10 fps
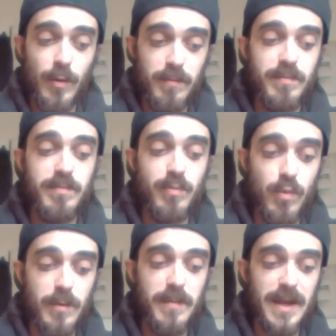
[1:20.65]
What
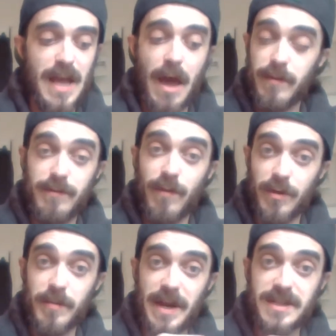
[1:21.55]
would be cannon
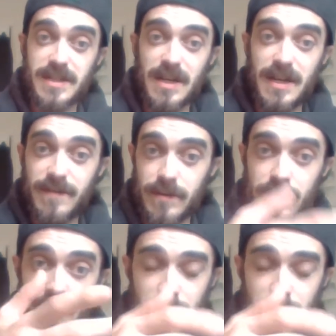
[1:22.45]
fodder basically for